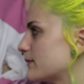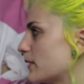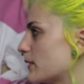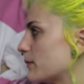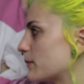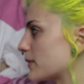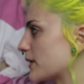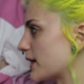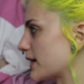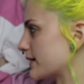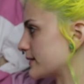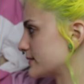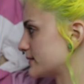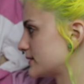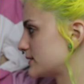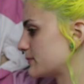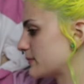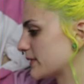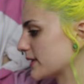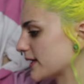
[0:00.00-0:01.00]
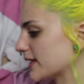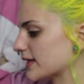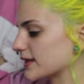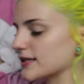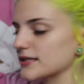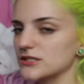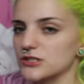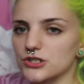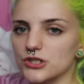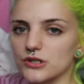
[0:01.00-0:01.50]
about brands, but like
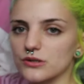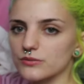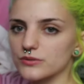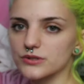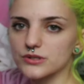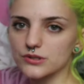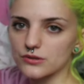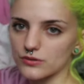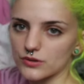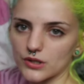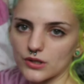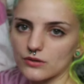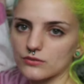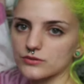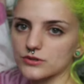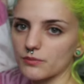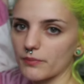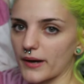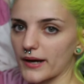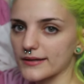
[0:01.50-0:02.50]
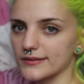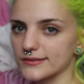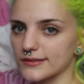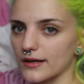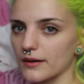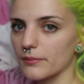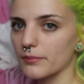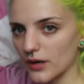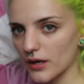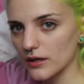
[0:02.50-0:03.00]
this shirt was too cute to pass
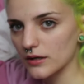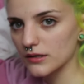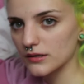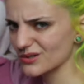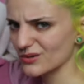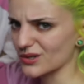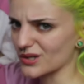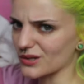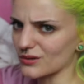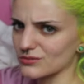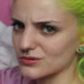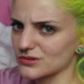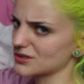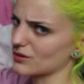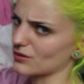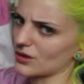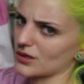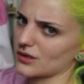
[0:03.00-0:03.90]
up, right? So cute, so